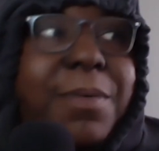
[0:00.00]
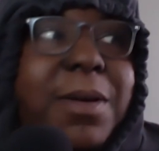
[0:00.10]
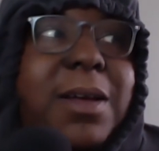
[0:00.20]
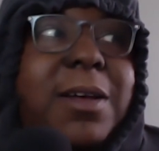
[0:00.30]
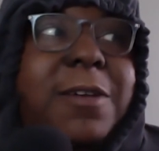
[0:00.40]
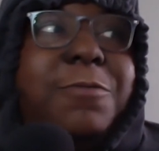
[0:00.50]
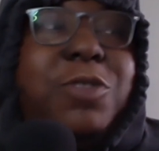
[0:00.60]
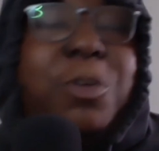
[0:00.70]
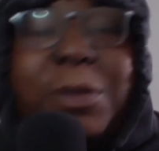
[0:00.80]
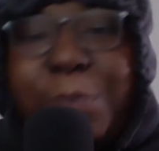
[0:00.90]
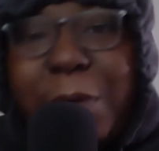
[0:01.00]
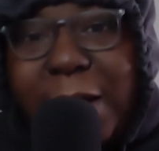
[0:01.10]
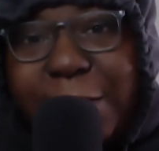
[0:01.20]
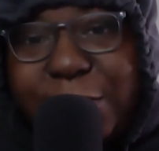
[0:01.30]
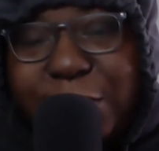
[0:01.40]
But Thomas
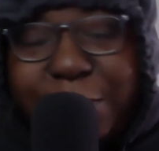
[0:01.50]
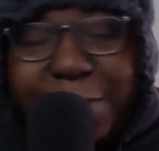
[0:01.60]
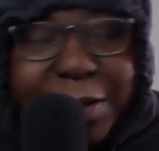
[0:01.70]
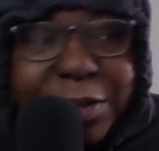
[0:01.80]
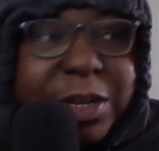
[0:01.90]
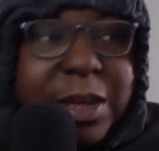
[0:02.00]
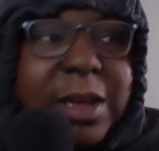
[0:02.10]
Partey was on the bench.